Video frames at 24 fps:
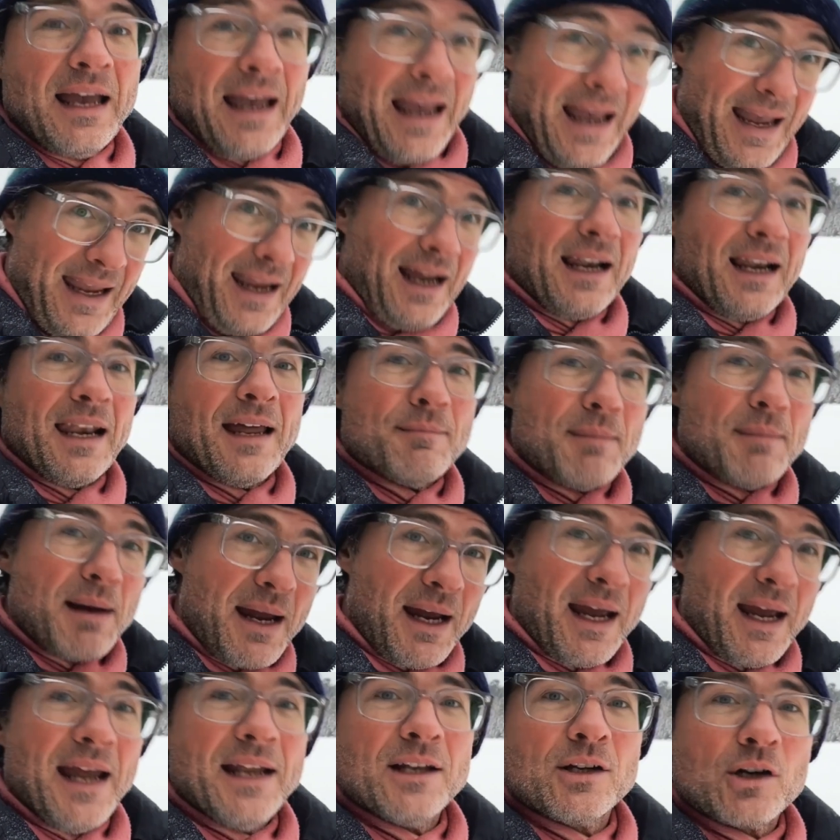
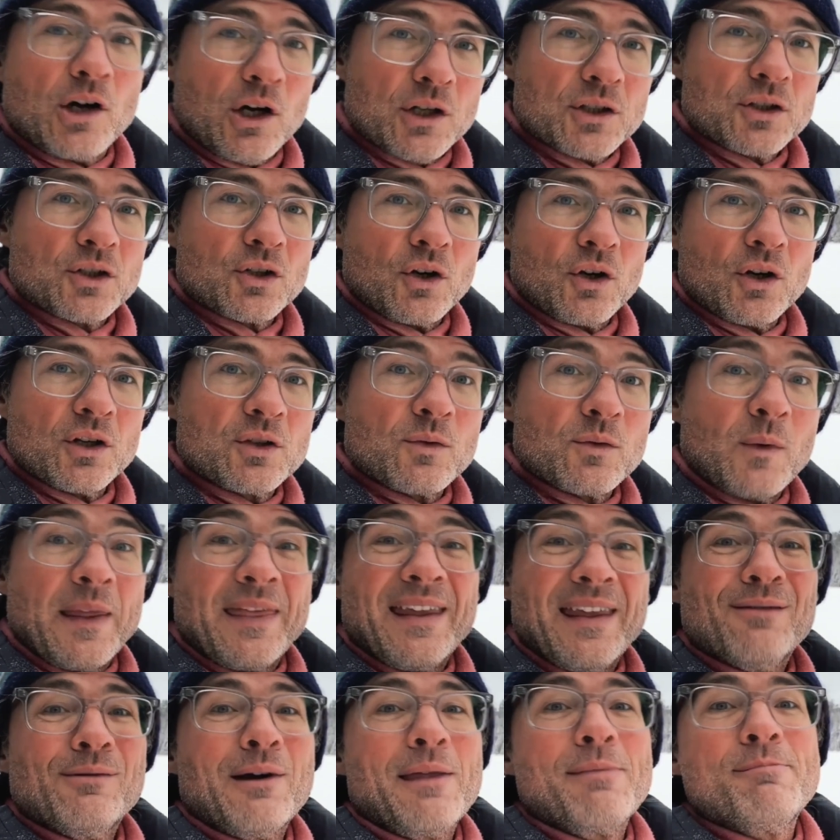Erlaber, and consorts when
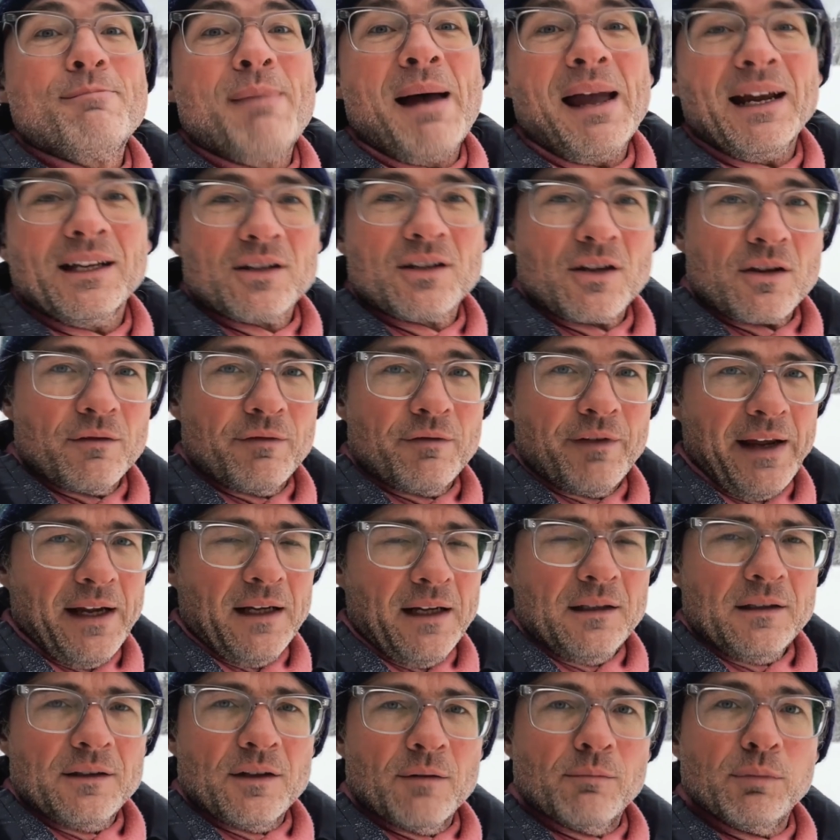they went back to the
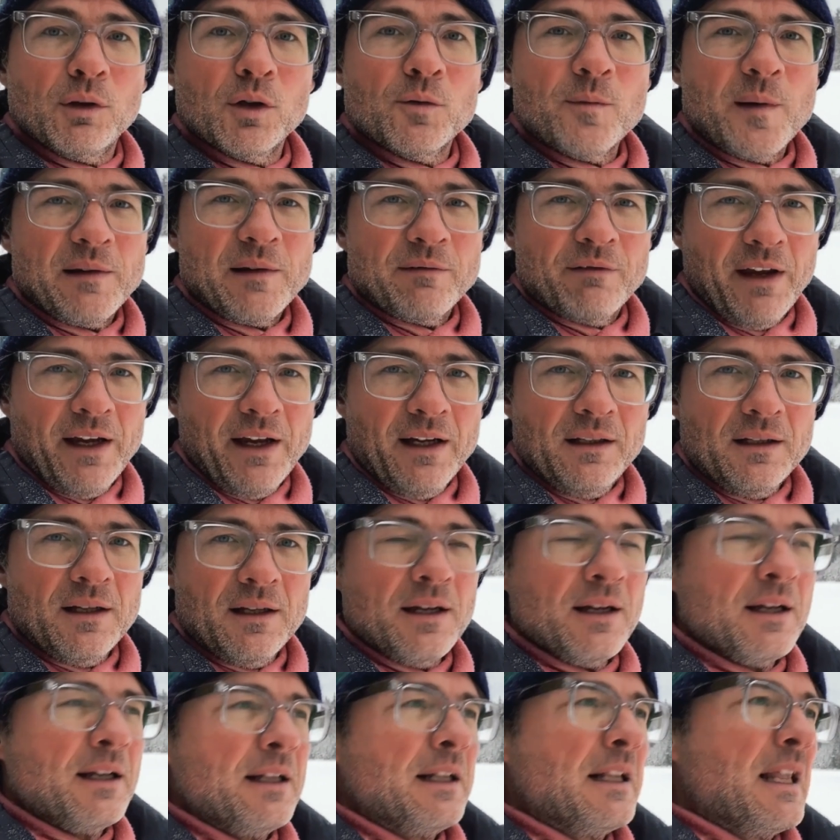Vale, the Blooming Vale,
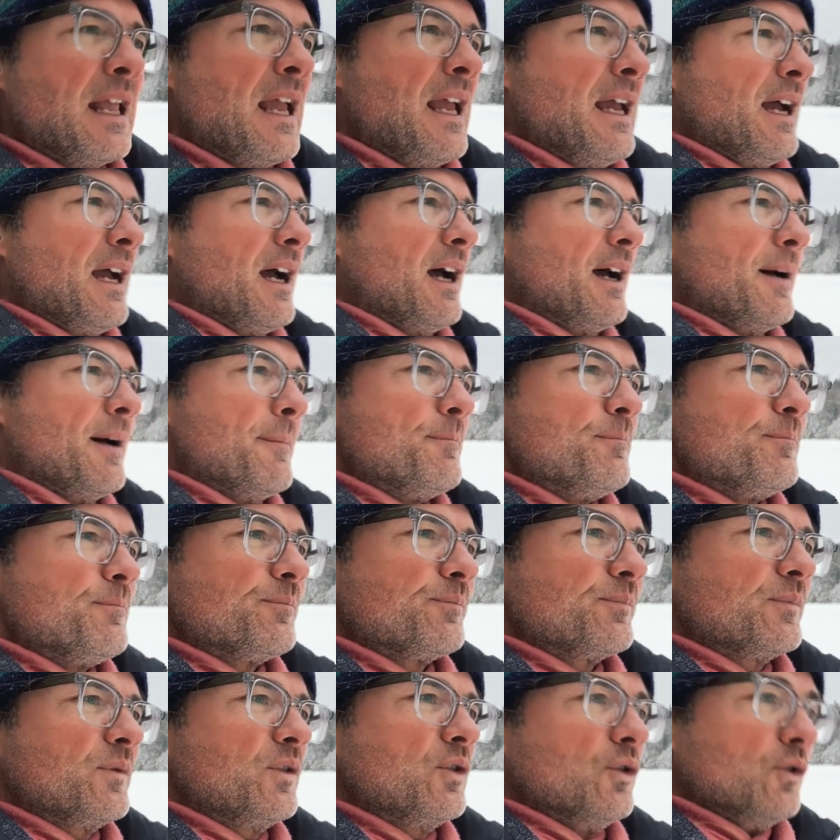
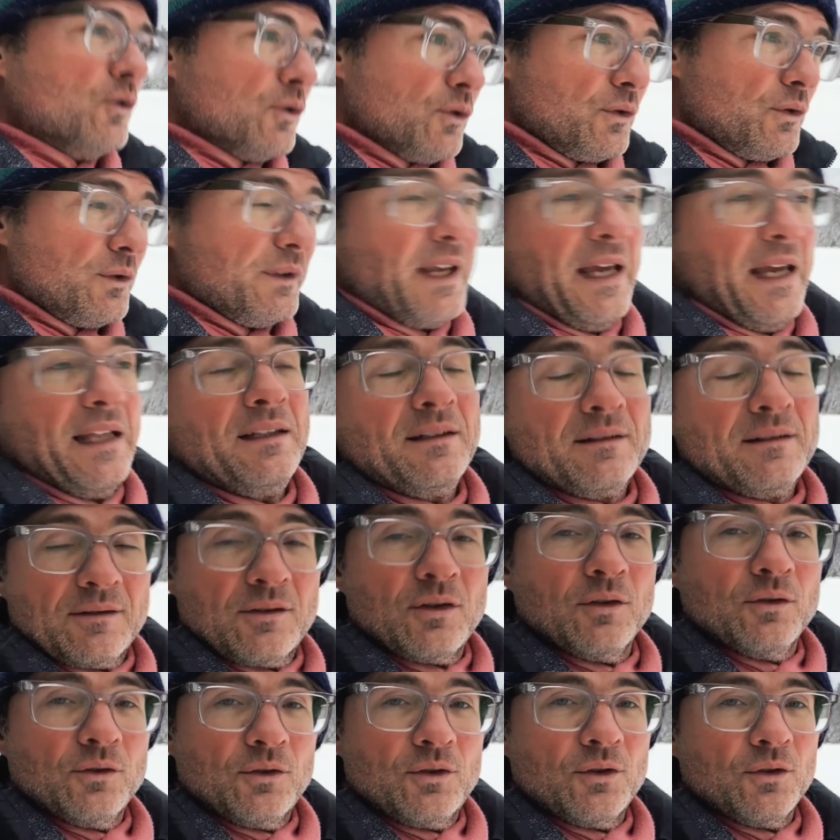to get
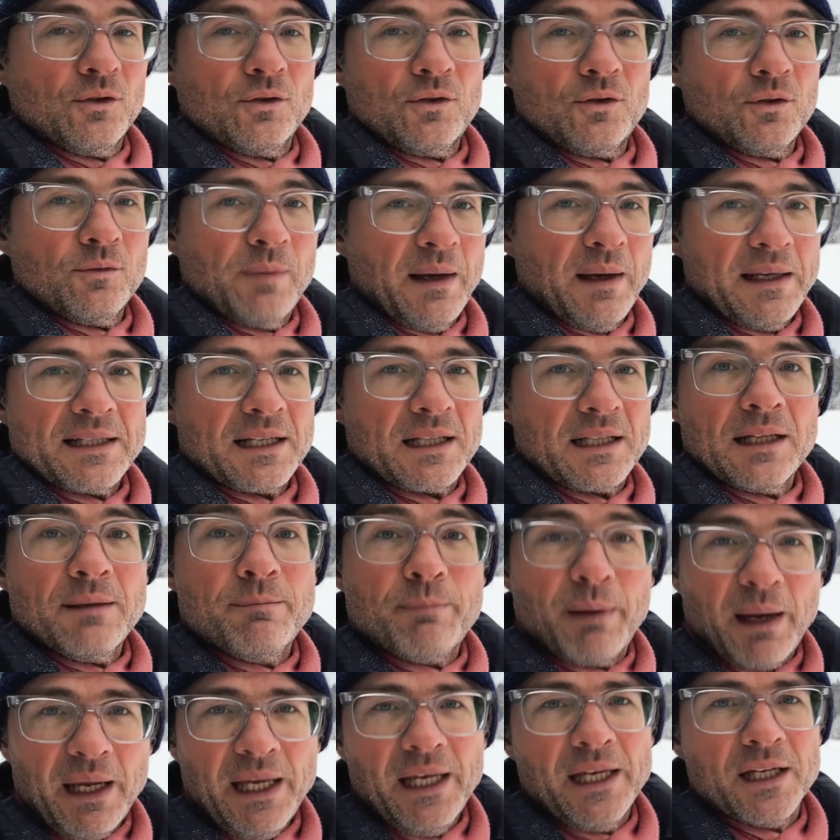to basically
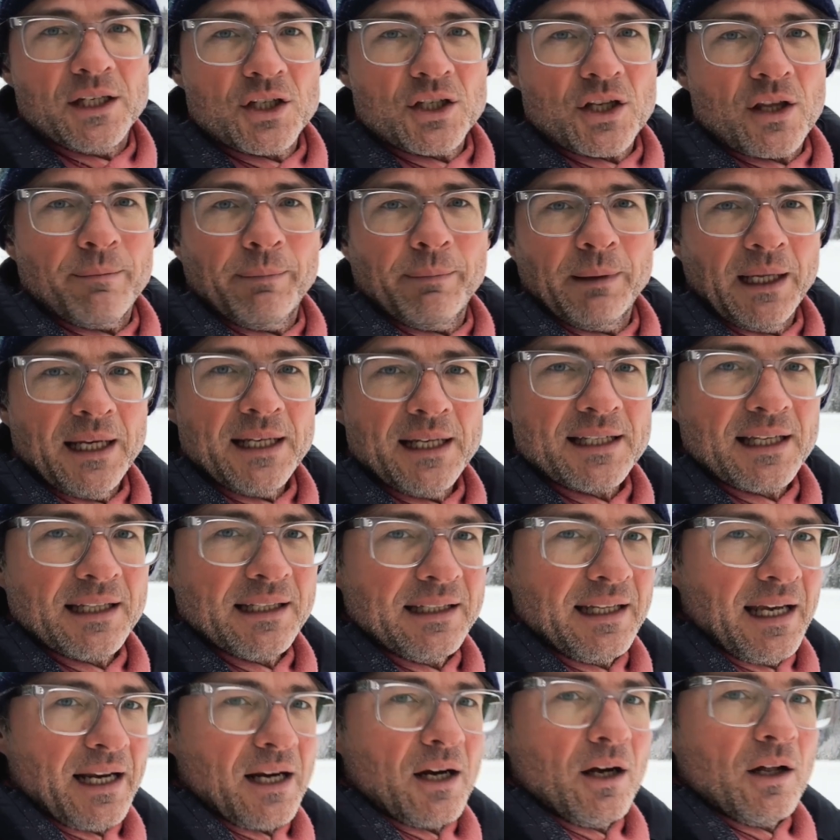pillage the place and
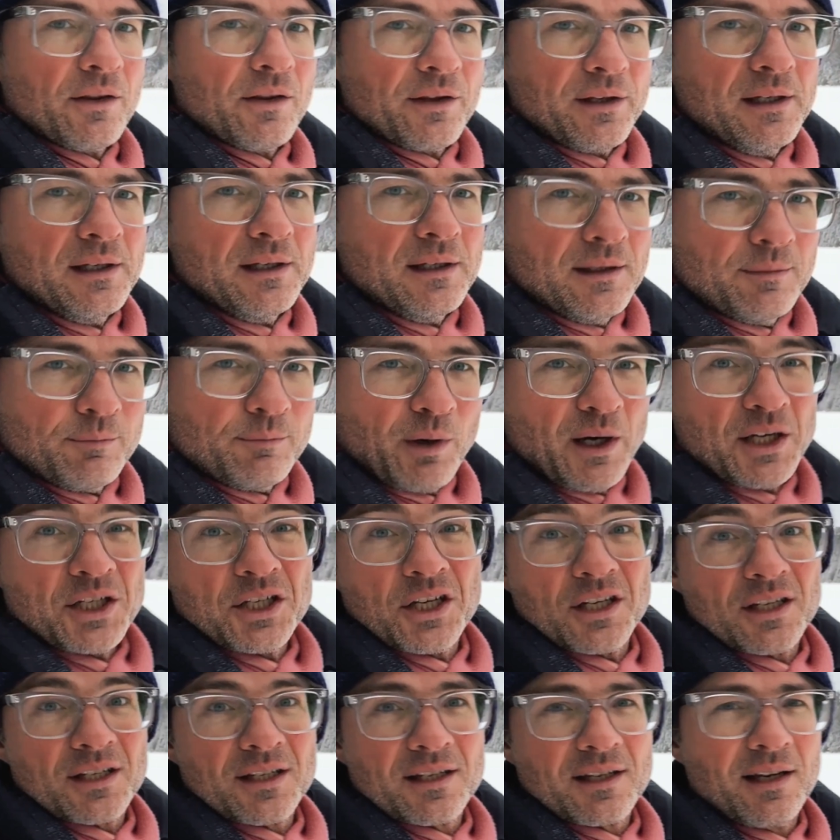get all the
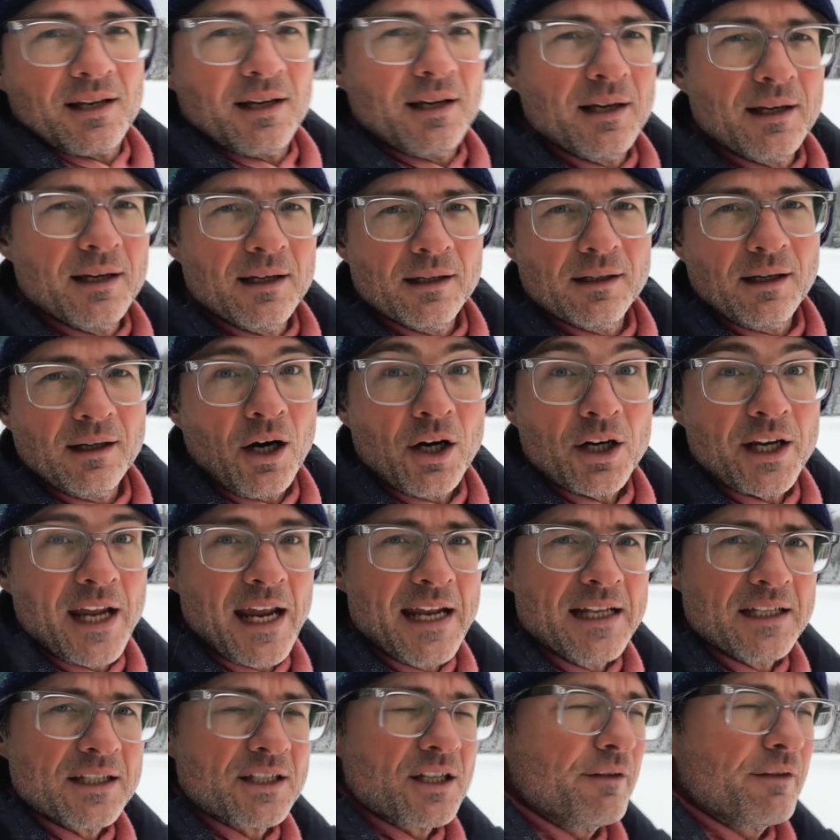precious
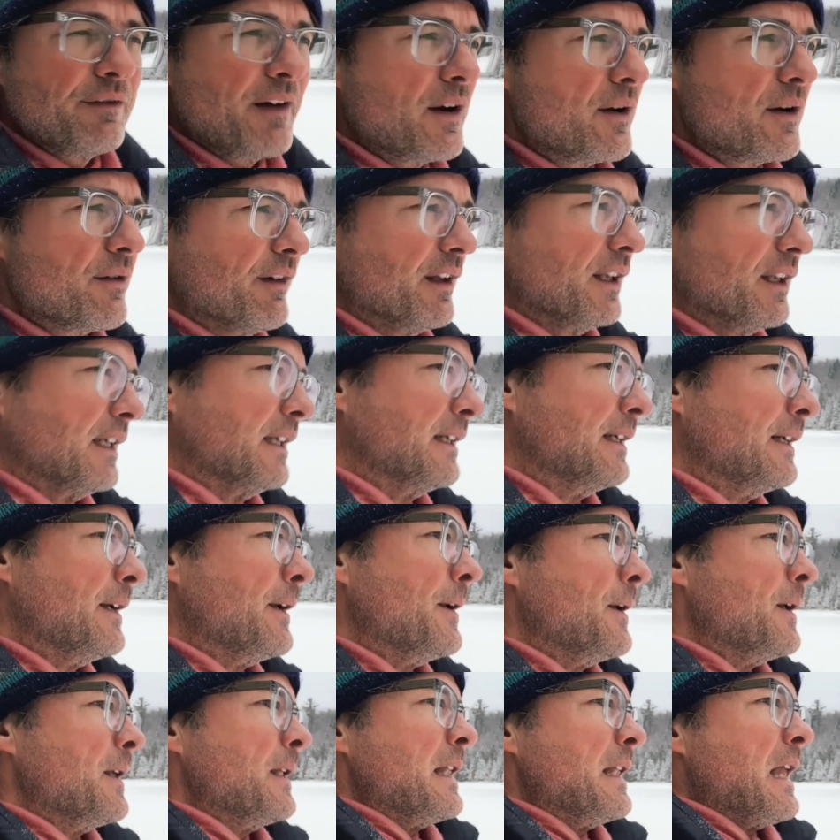arcane stuff out of it.
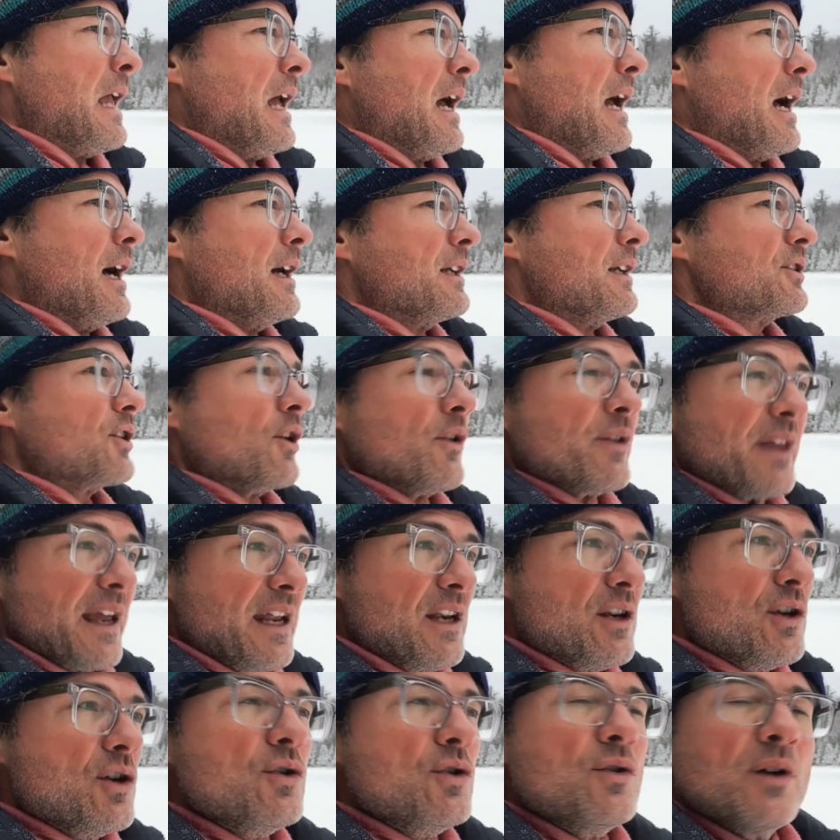So they
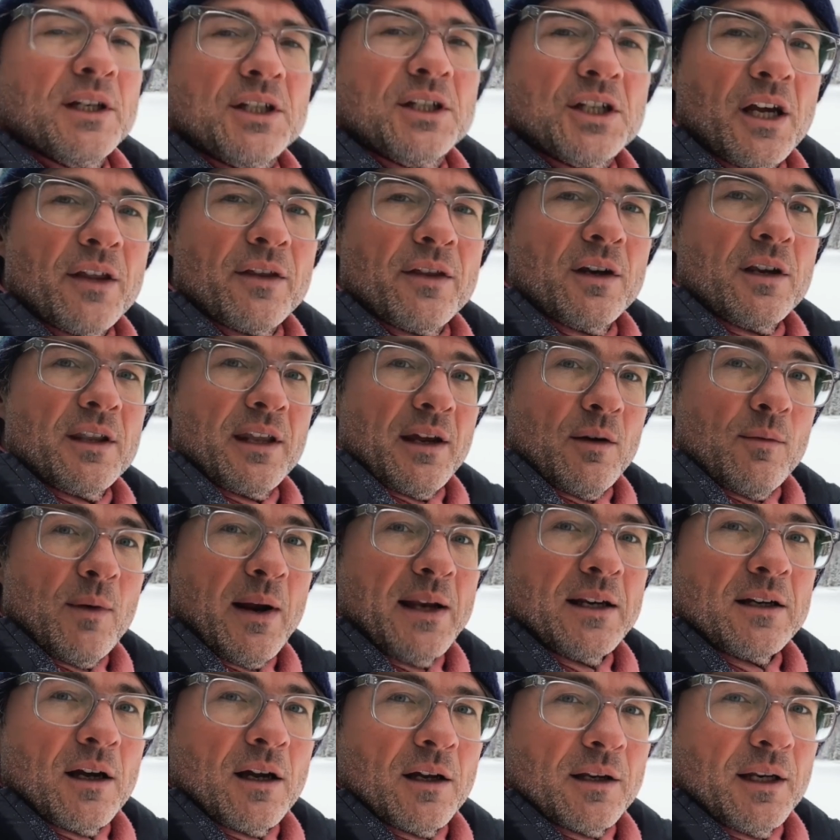knew each other. They
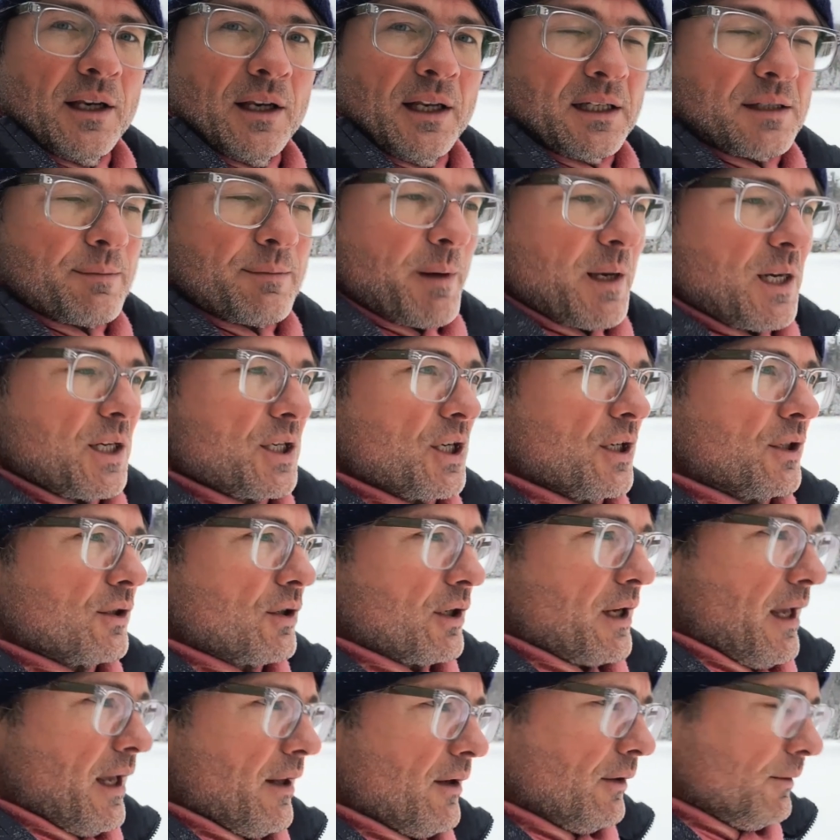went on an expedition
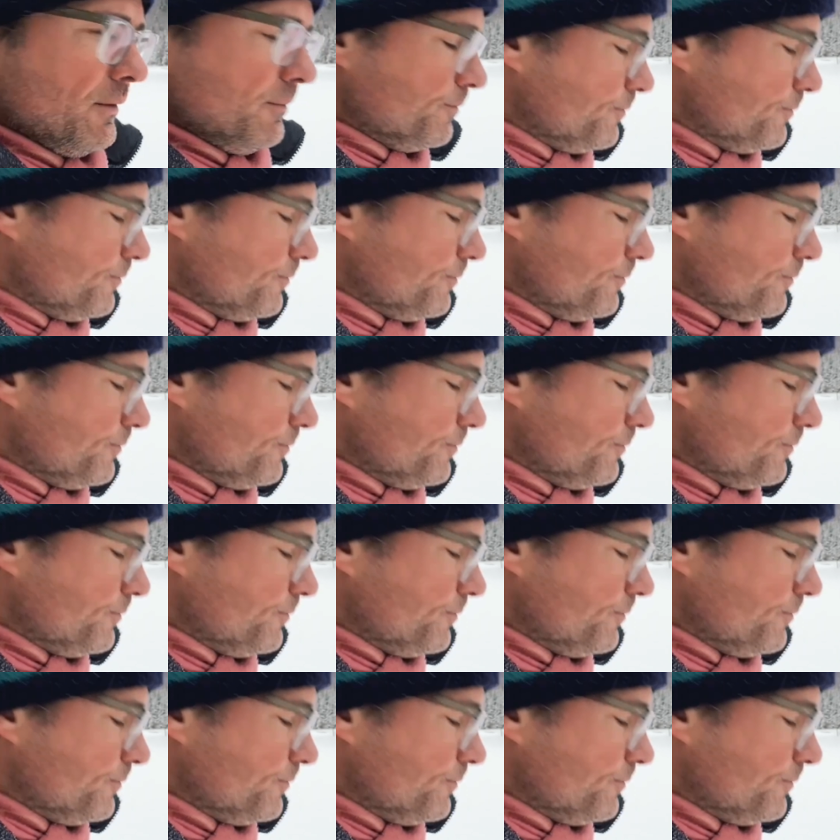together.